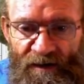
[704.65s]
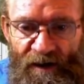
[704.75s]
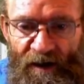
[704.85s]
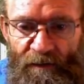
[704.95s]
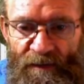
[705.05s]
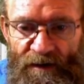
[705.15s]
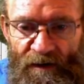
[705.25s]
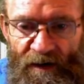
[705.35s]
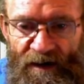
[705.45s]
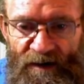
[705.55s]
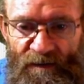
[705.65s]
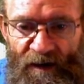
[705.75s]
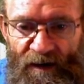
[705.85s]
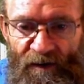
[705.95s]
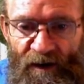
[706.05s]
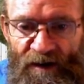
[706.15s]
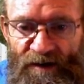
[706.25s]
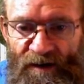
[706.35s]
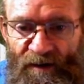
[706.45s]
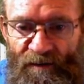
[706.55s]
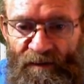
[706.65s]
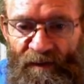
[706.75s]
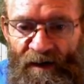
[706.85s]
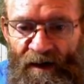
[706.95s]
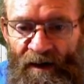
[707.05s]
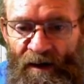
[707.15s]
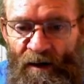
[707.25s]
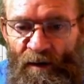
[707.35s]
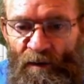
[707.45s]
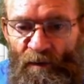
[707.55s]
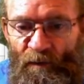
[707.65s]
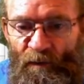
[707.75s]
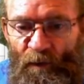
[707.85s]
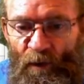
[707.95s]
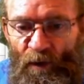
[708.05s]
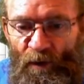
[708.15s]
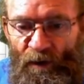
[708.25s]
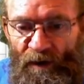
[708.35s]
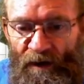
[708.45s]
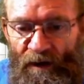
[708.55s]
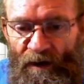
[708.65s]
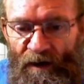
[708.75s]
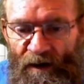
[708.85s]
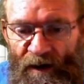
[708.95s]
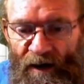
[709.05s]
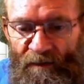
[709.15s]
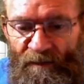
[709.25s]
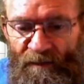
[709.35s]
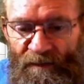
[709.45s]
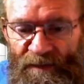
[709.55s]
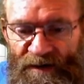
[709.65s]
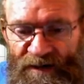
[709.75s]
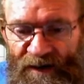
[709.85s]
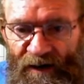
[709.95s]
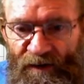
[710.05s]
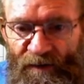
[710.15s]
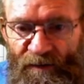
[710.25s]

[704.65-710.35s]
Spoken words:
Okay, so there's my connection for M0.